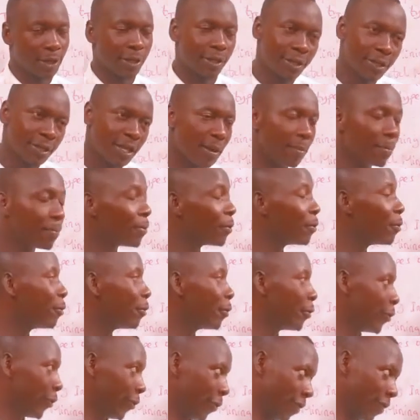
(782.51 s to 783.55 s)

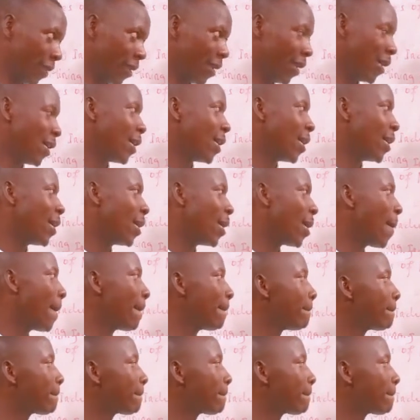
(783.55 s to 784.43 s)
Example, there are